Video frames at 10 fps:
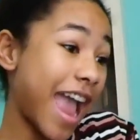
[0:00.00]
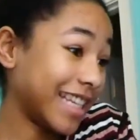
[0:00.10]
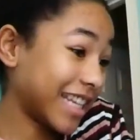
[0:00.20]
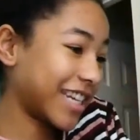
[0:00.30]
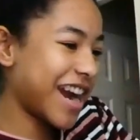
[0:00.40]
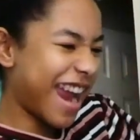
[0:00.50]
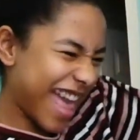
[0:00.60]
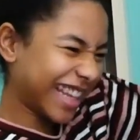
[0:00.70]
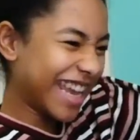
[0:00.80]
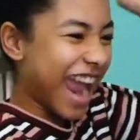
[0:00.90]
Hey sister, Ellie.
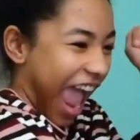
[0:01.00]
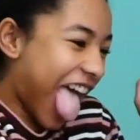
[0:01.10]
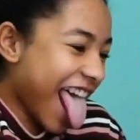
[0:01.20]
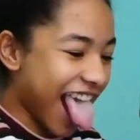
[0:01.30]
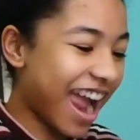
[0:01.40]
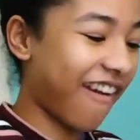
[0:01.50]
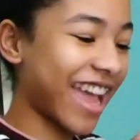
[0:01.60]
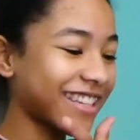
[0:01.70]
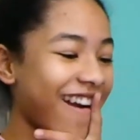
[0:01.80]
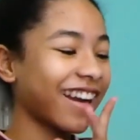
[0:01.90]
I got
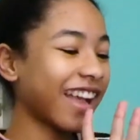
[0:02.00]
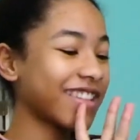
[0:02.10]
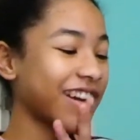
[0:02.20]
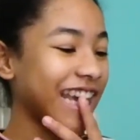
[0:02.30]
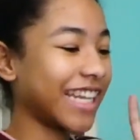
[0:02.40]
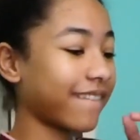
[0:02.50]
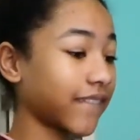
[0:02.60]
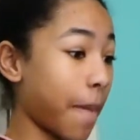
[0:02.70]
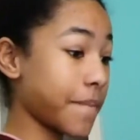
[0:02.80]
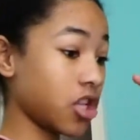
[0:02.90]
my XR. I'm so excited.
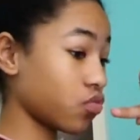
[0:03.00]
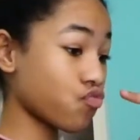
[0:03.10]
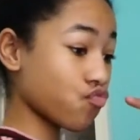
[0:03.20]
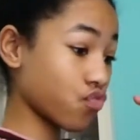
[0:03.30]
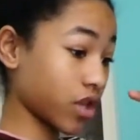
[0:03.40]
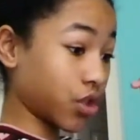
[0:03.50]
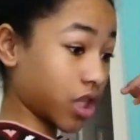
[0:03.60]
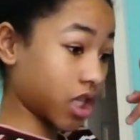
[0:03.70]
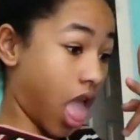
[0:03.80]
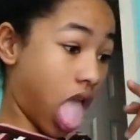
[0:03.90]
Peace.
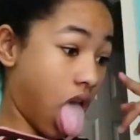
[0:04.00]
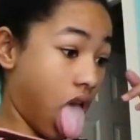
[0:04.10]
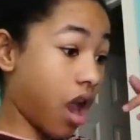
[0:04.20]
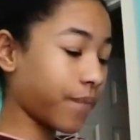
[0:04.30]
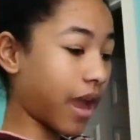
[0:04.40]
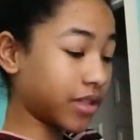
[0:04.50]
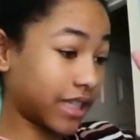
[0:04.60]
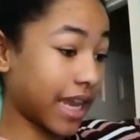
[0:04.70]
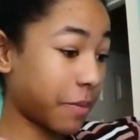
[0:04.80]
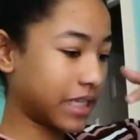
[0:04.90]
Deuces. I'm
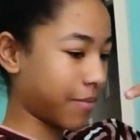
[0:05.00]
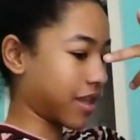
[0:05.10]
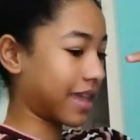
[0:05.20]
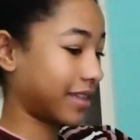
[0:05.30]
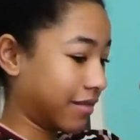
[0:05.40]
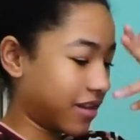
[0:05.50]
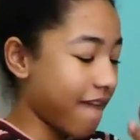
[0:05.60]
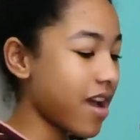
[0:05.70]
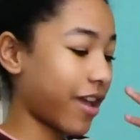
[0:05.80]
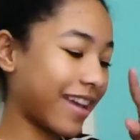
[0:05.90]
taking up a piece of it, you can't see it,
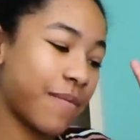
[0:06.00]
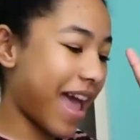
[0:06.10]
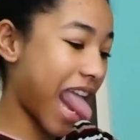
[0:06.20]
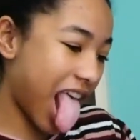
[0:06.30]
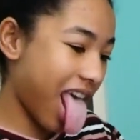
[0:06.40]
but okay, bye.